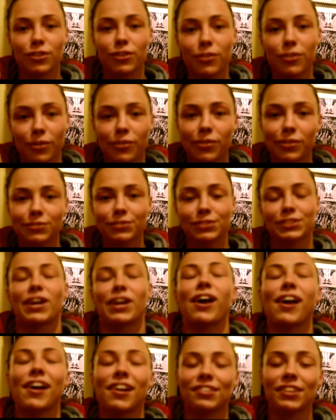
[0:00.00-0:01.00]

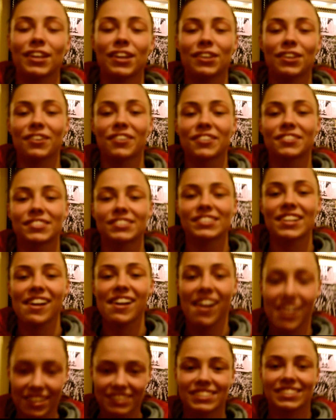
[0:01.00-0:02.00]
All right, thank you very
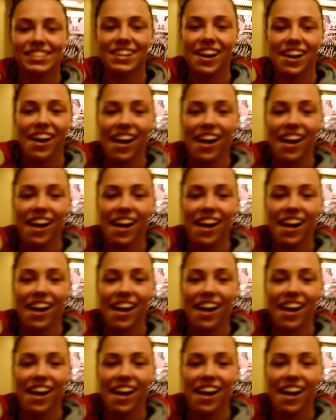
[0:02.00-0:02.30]
much.